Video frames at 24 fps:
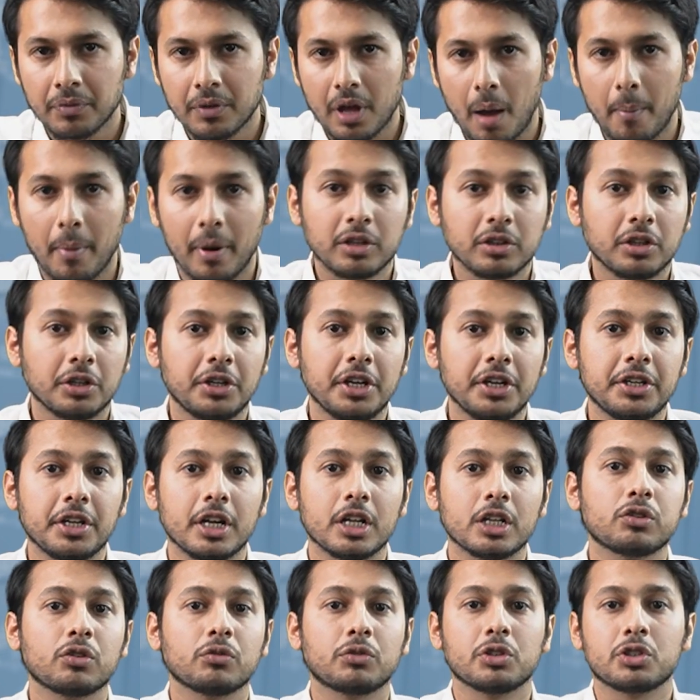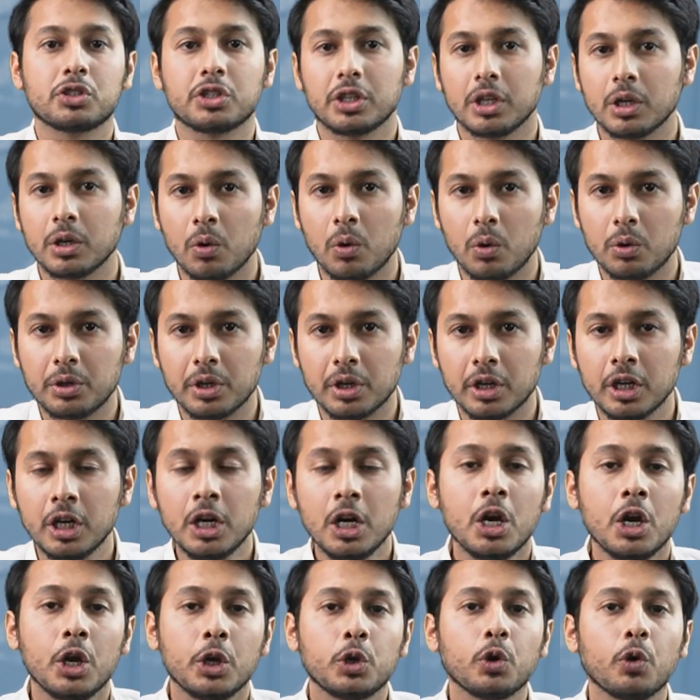Among the details of the
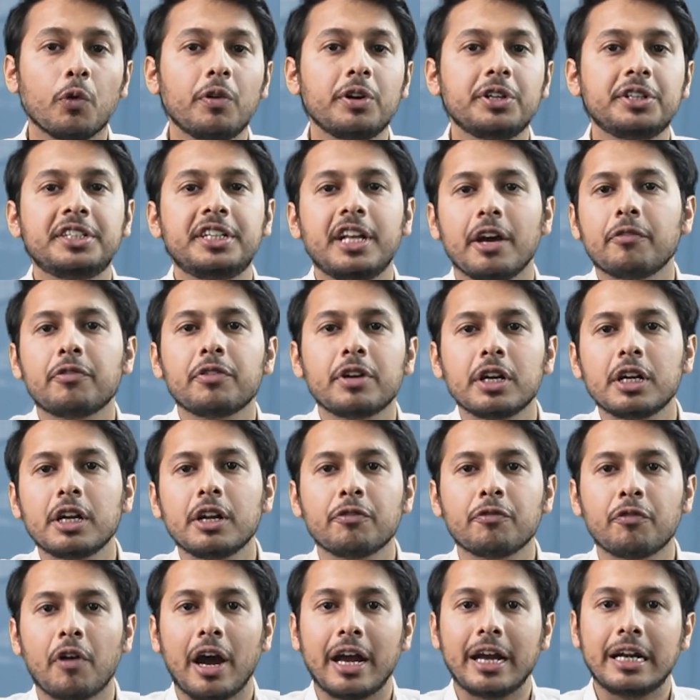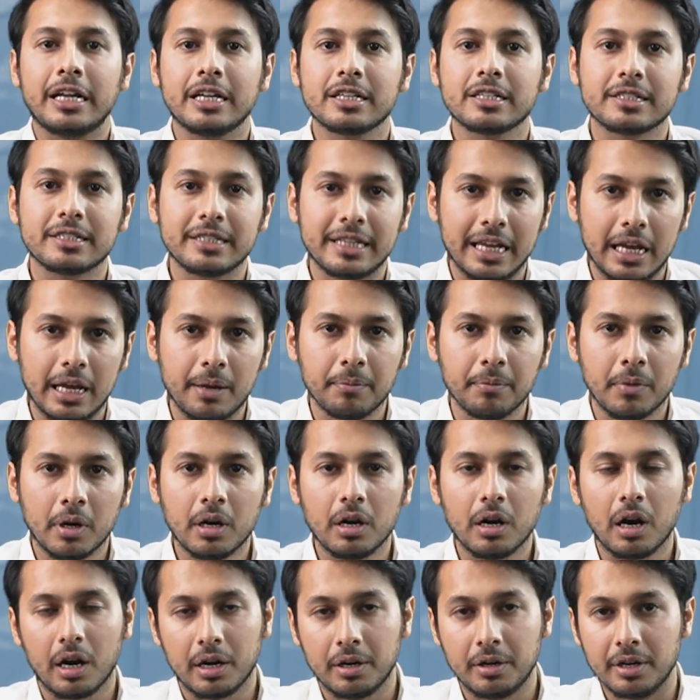shareholder, you will definitely find his
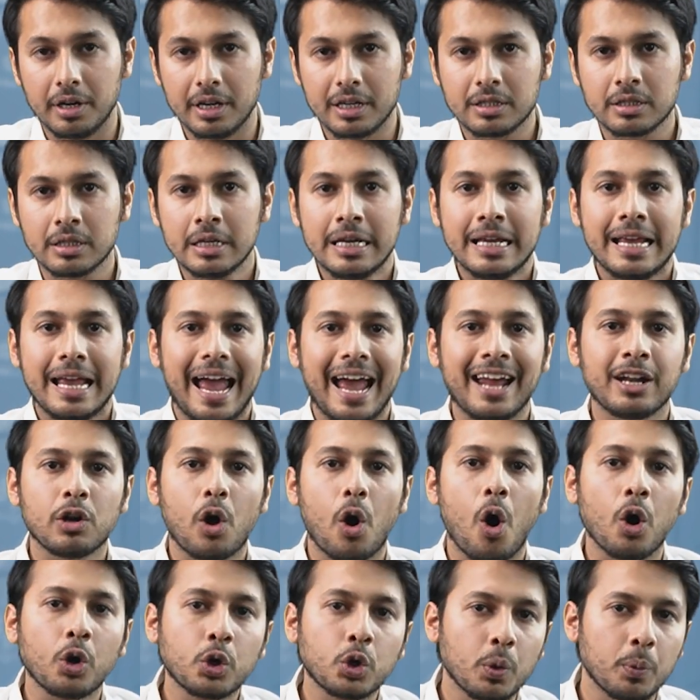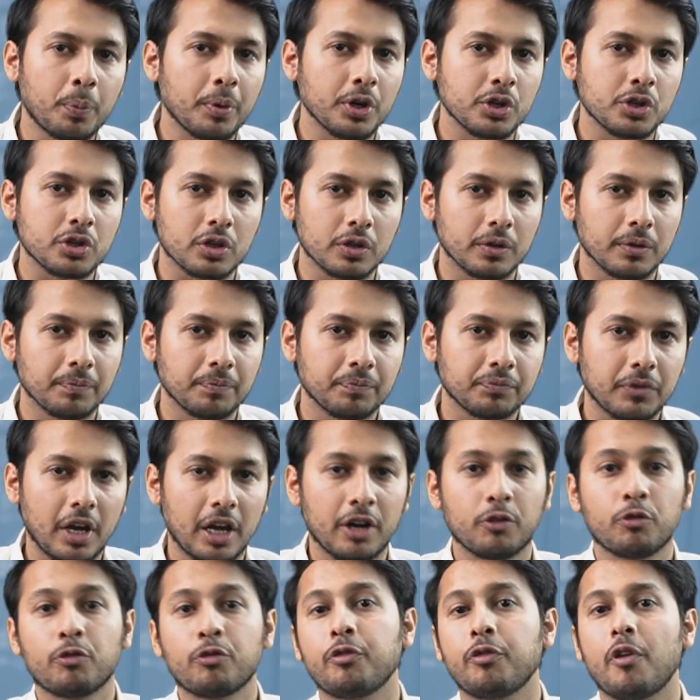name, address, and occupation.
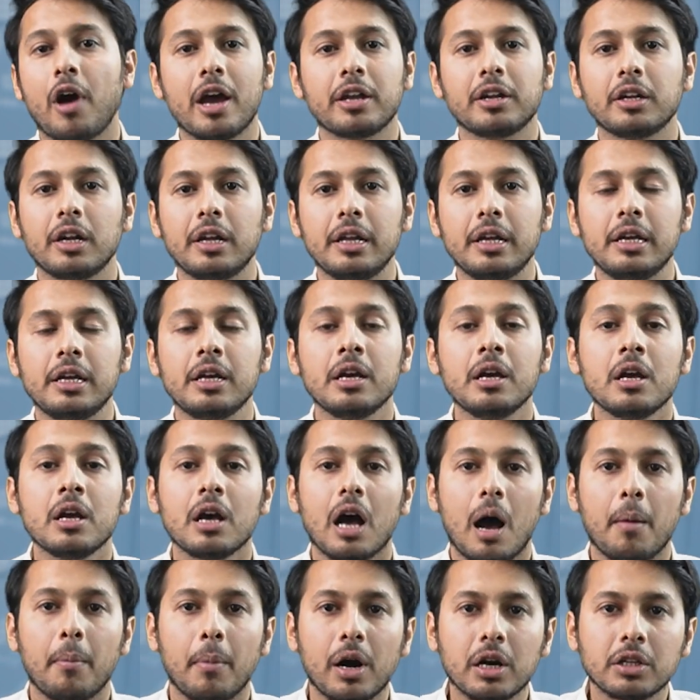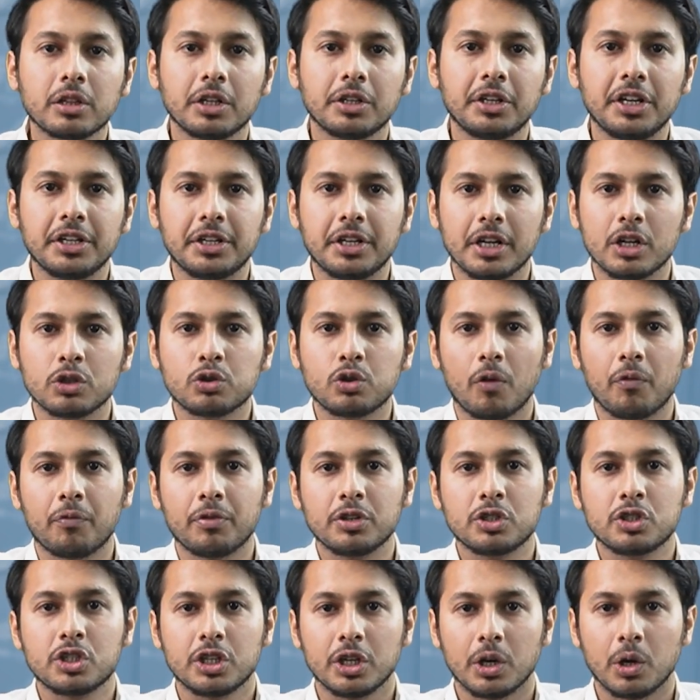And finally, among the details of
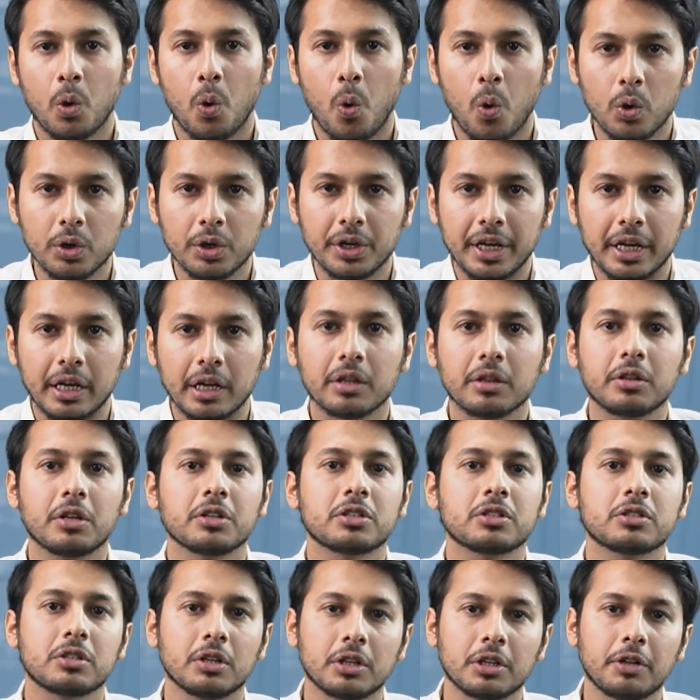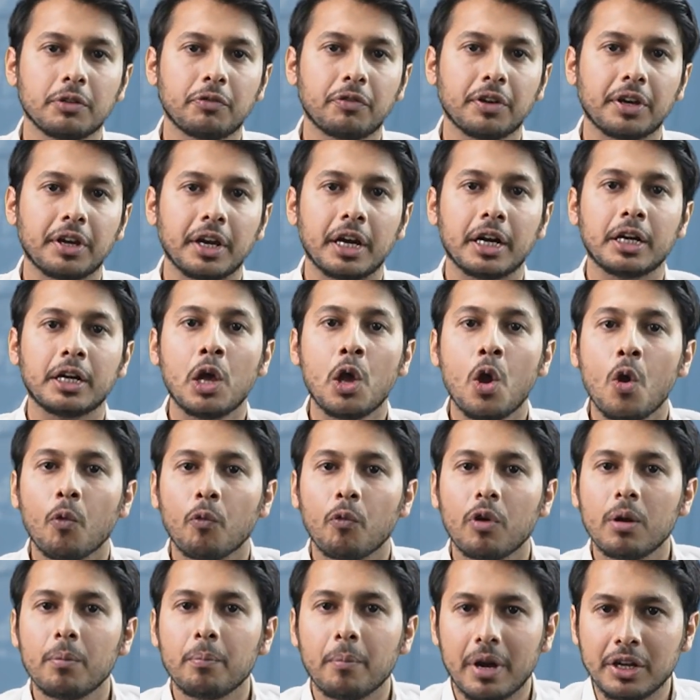his shareholding, the certificate
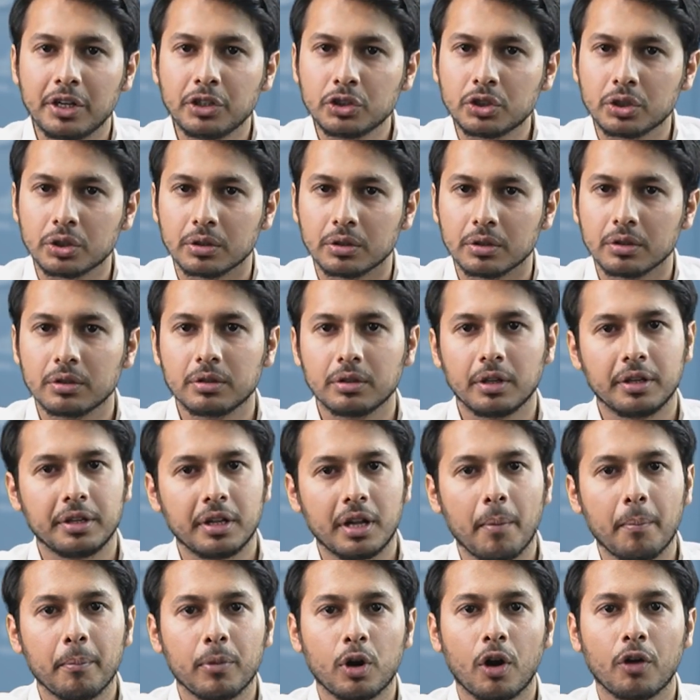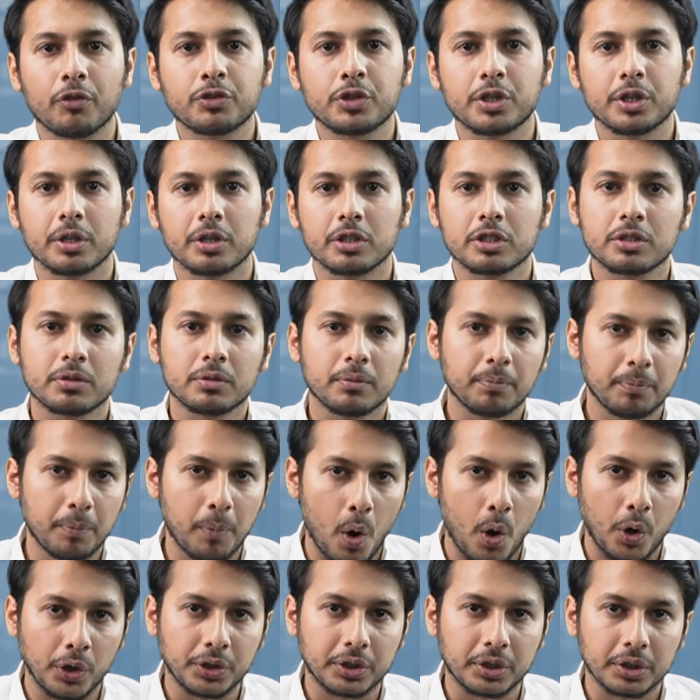will mention the number of shares
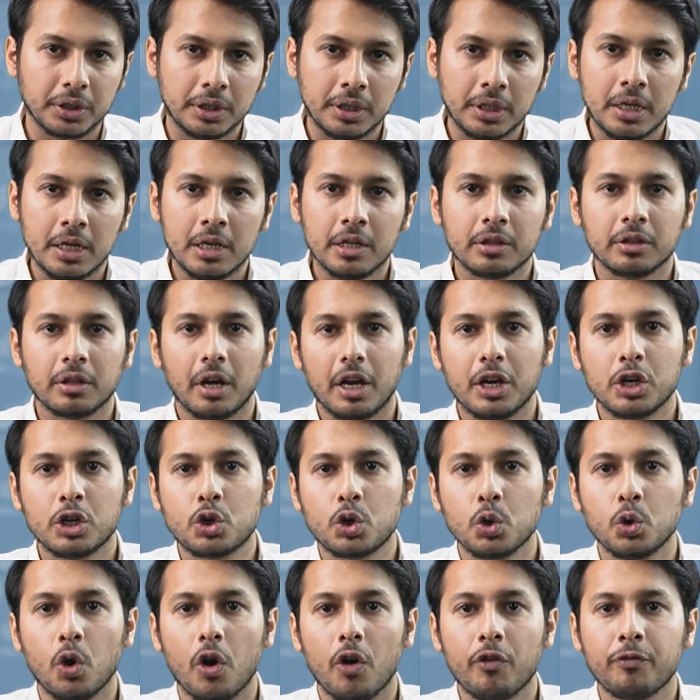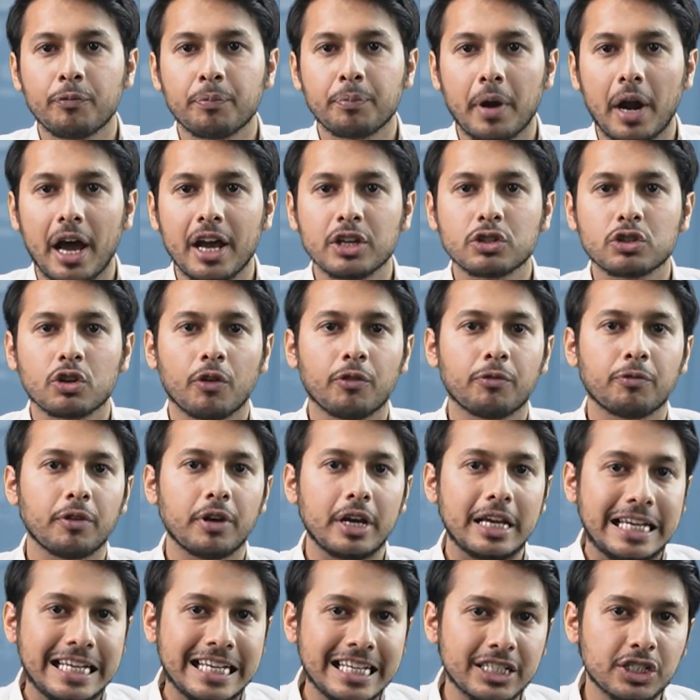bought, the issue of price of
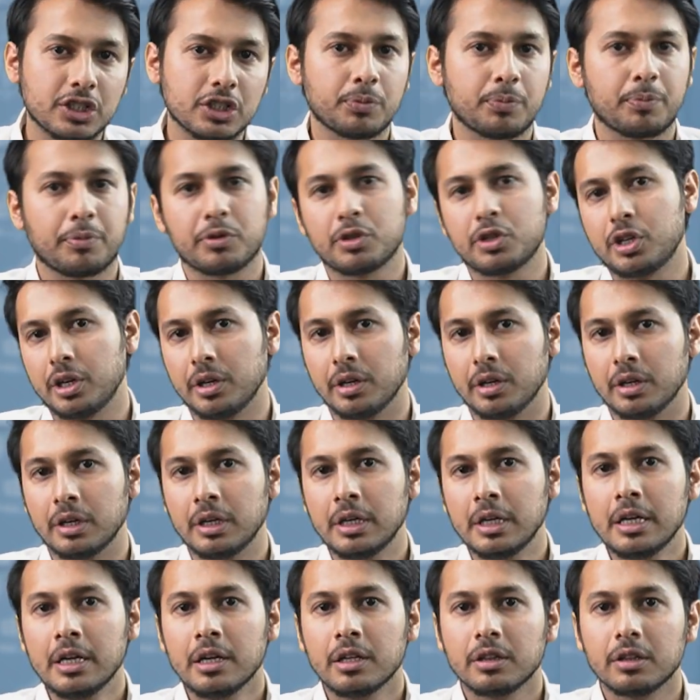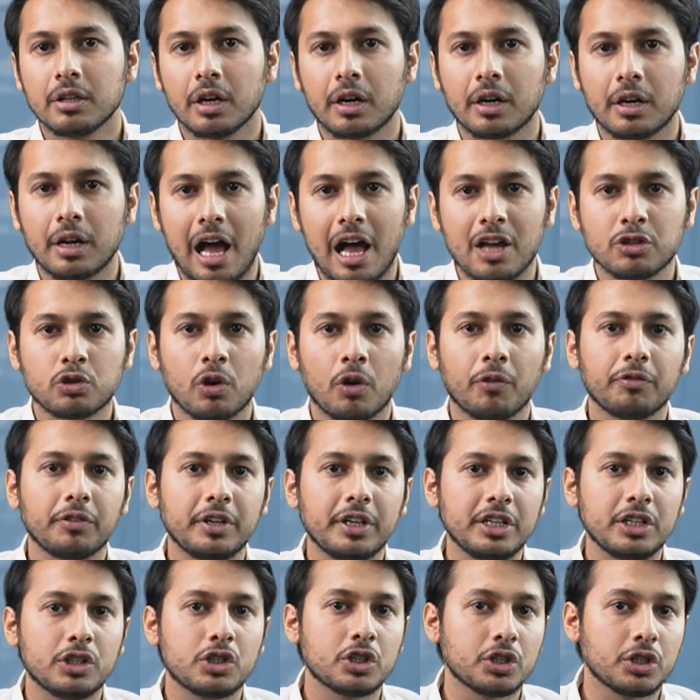each share, the class of
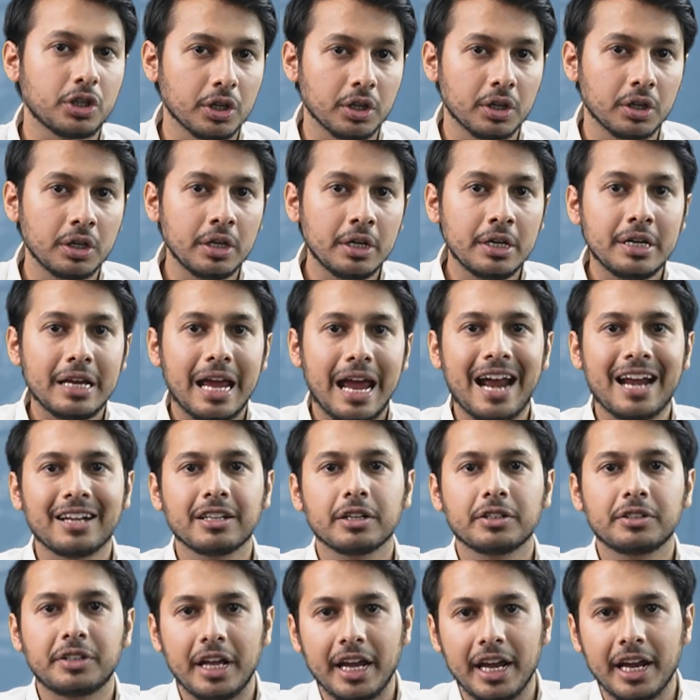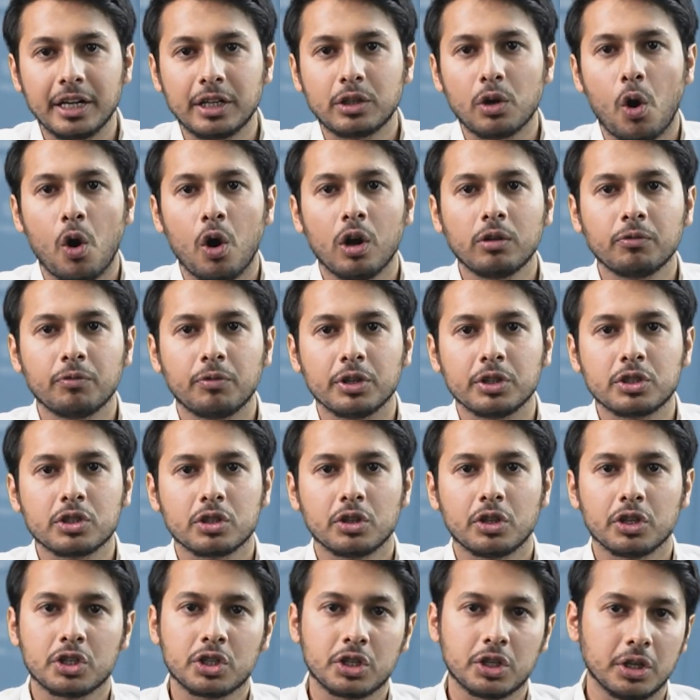each share, and the date on which
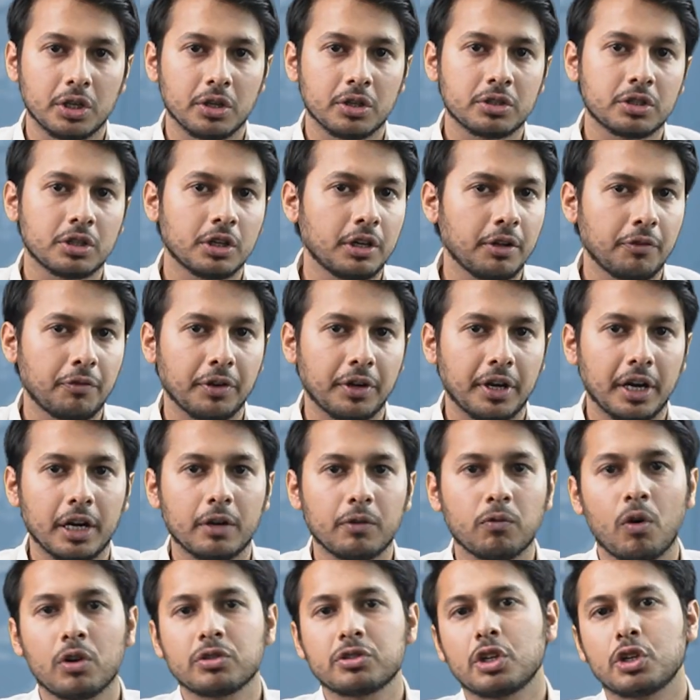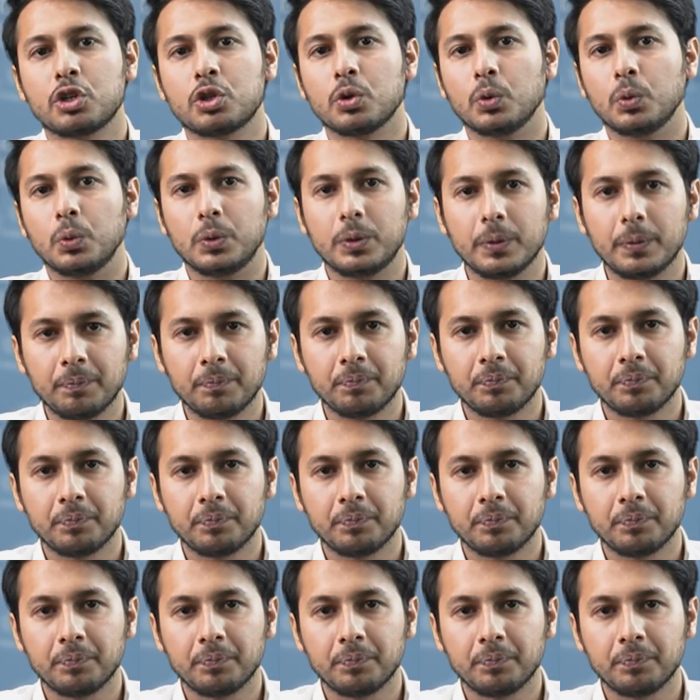the share certificate was issued.